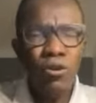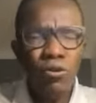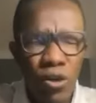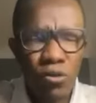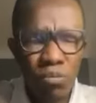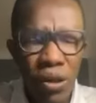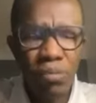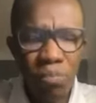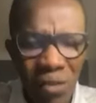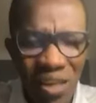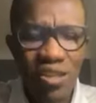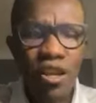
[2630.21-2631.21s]
We speak
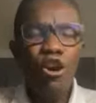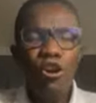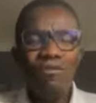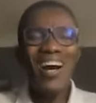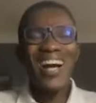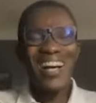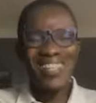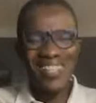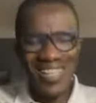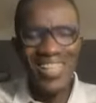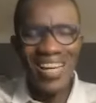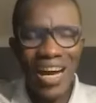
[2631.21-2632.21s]
peace over
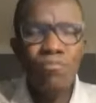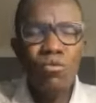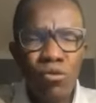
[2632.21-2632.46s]
Katsina.